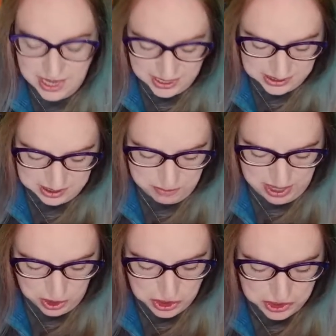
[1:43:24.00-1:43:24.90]
Yes, the
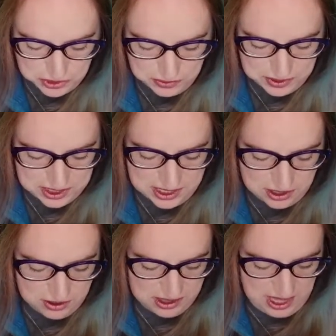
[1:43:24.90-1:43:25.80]
mirrors are really
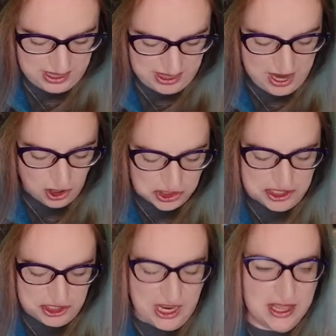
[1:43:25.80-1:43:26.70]
cute. Like they are
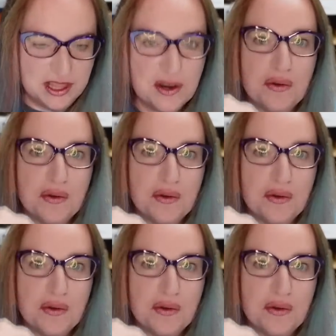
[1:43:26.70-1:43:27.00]
legit